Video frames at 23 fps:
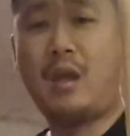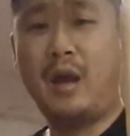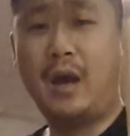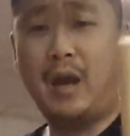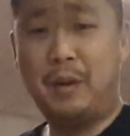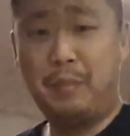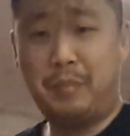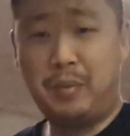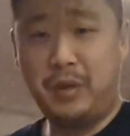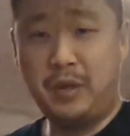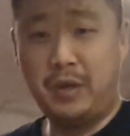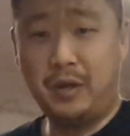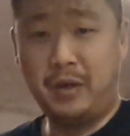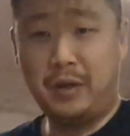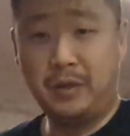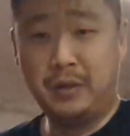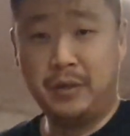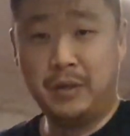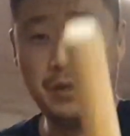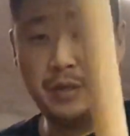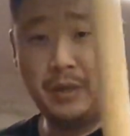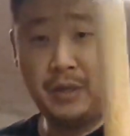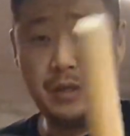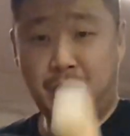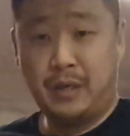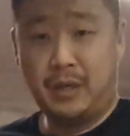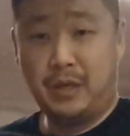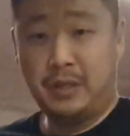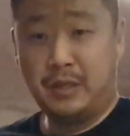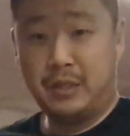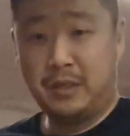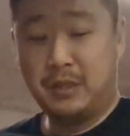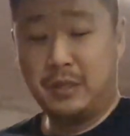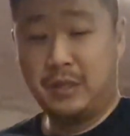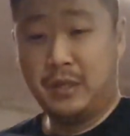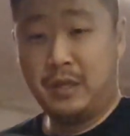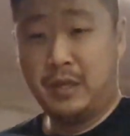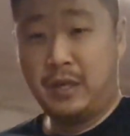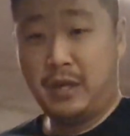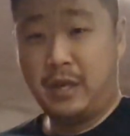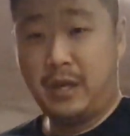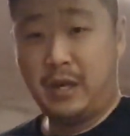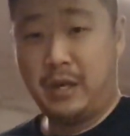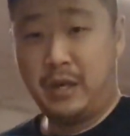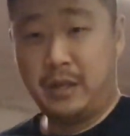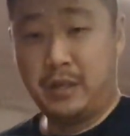up here,
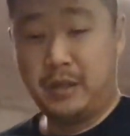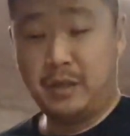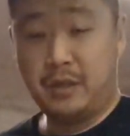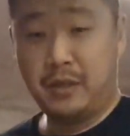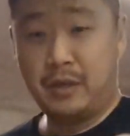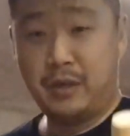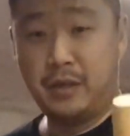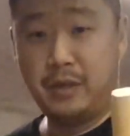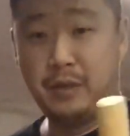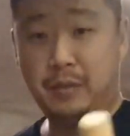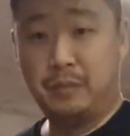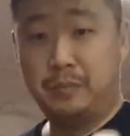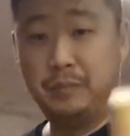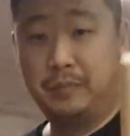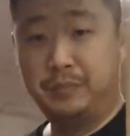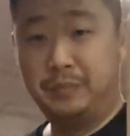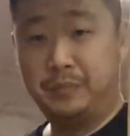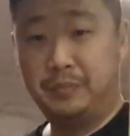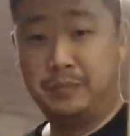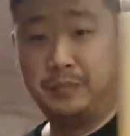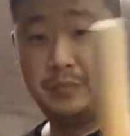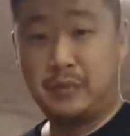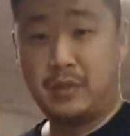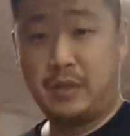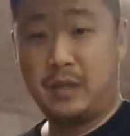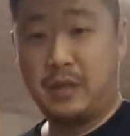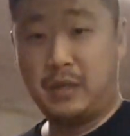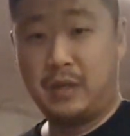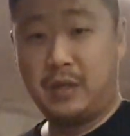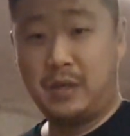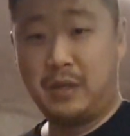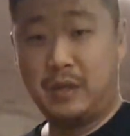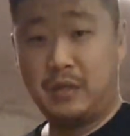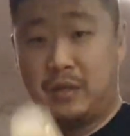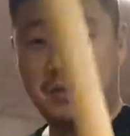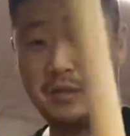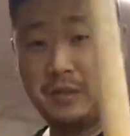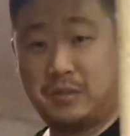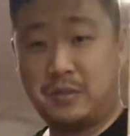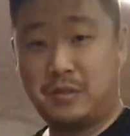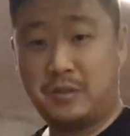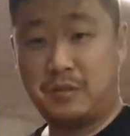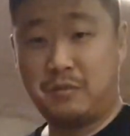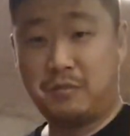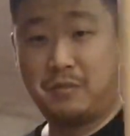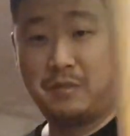and
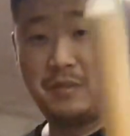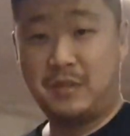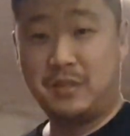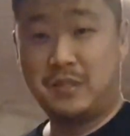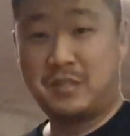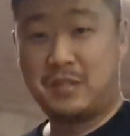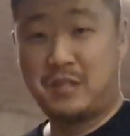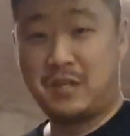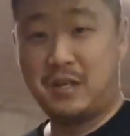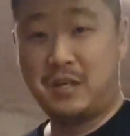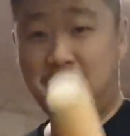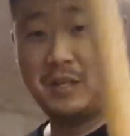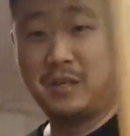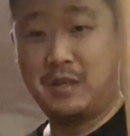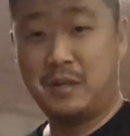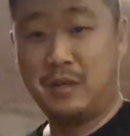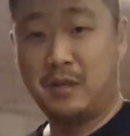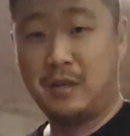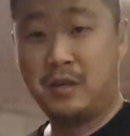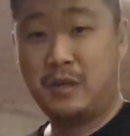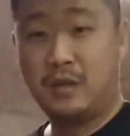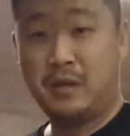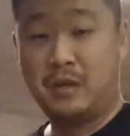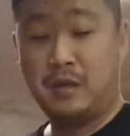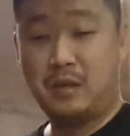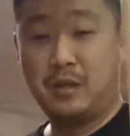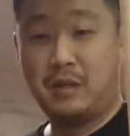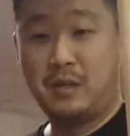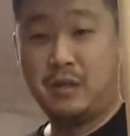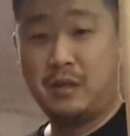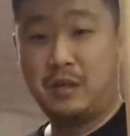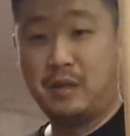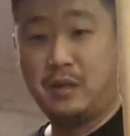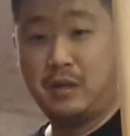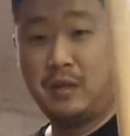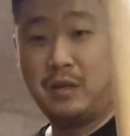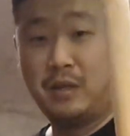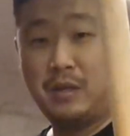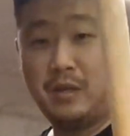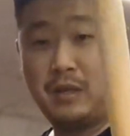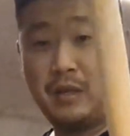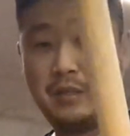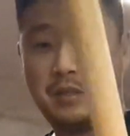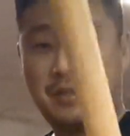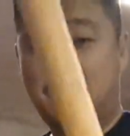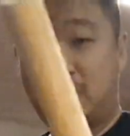sort of this kind of
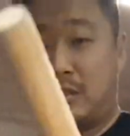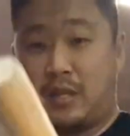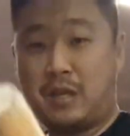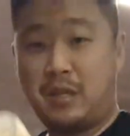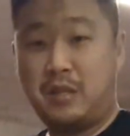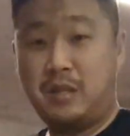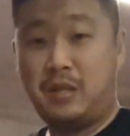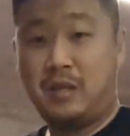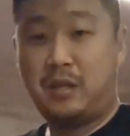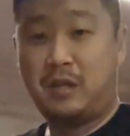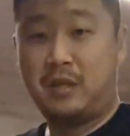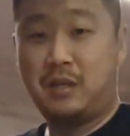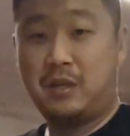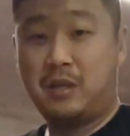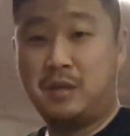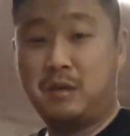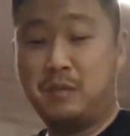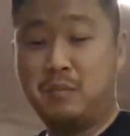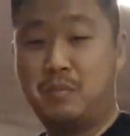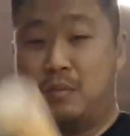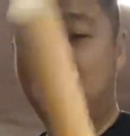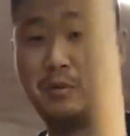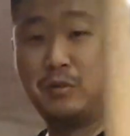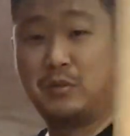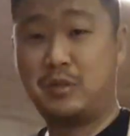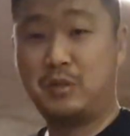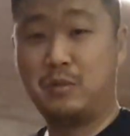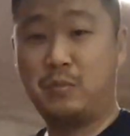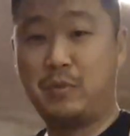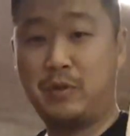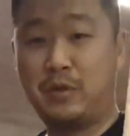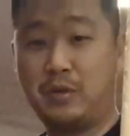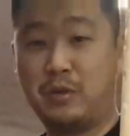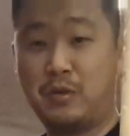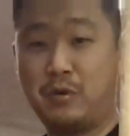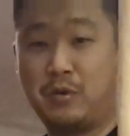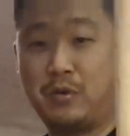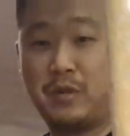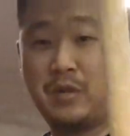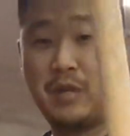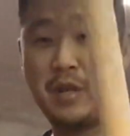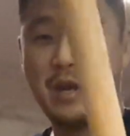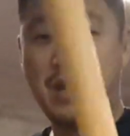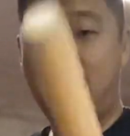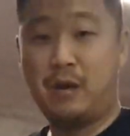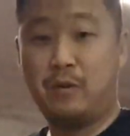extending motion when you go
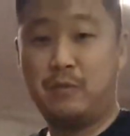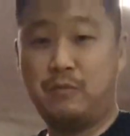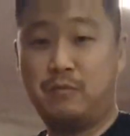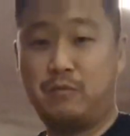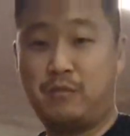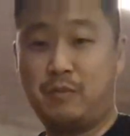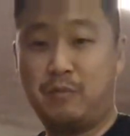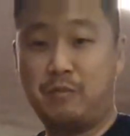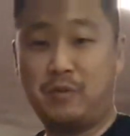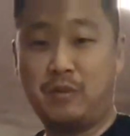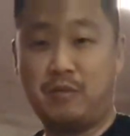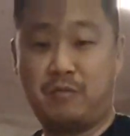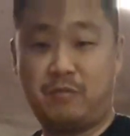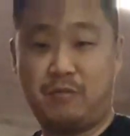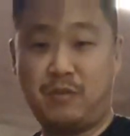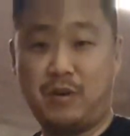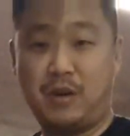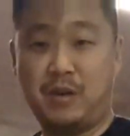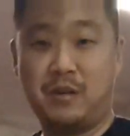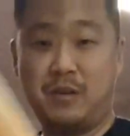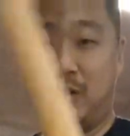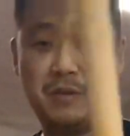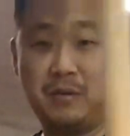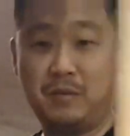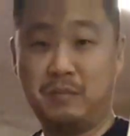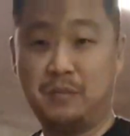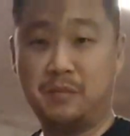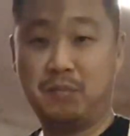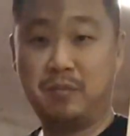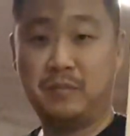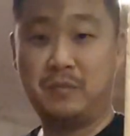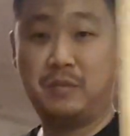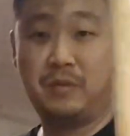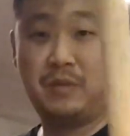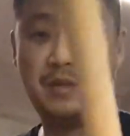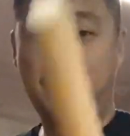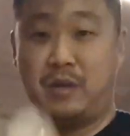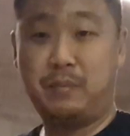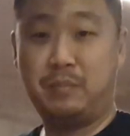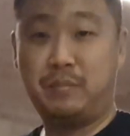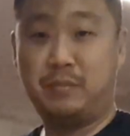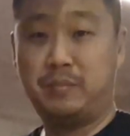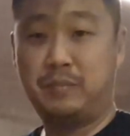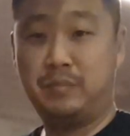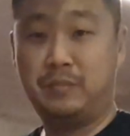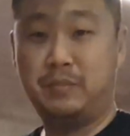down from the front.
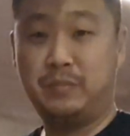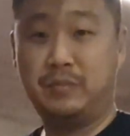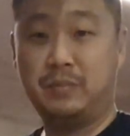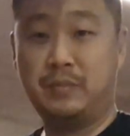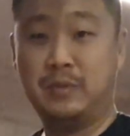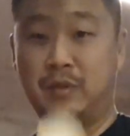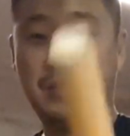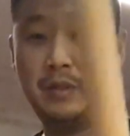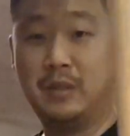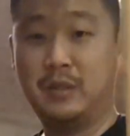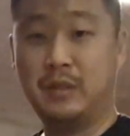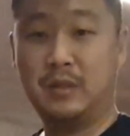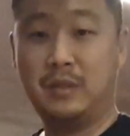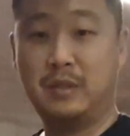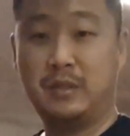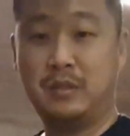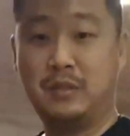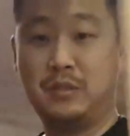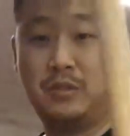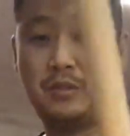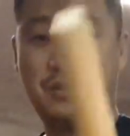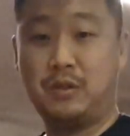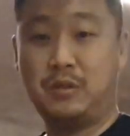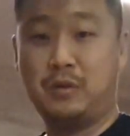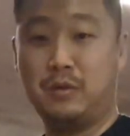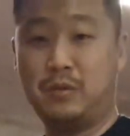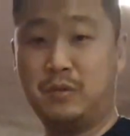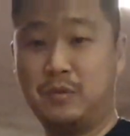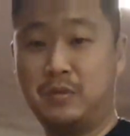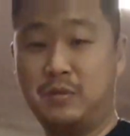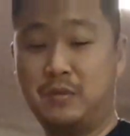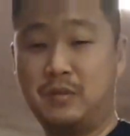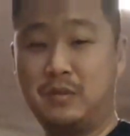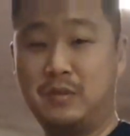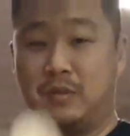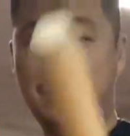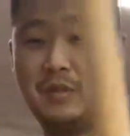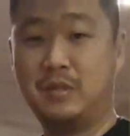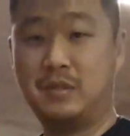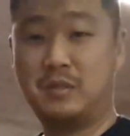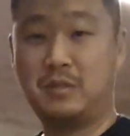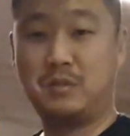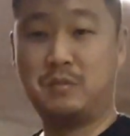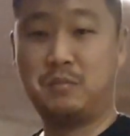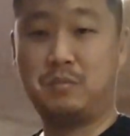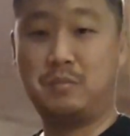Yep. So
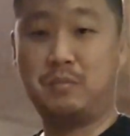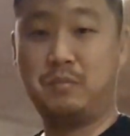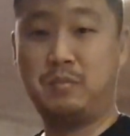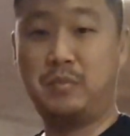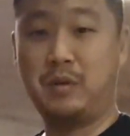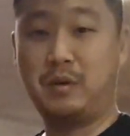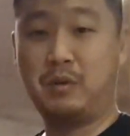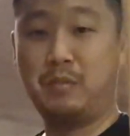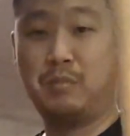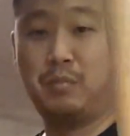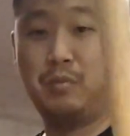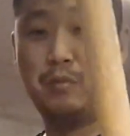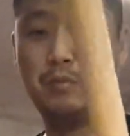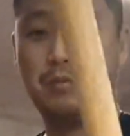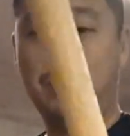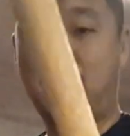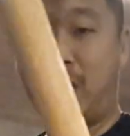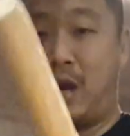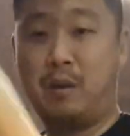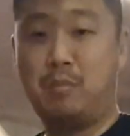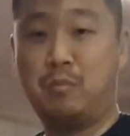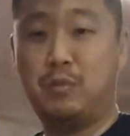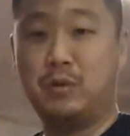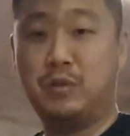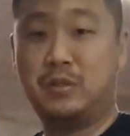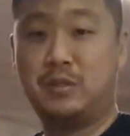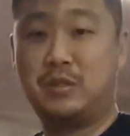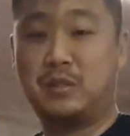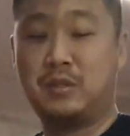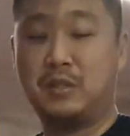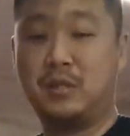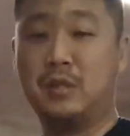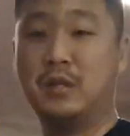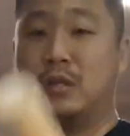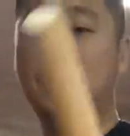this being pulled upwards.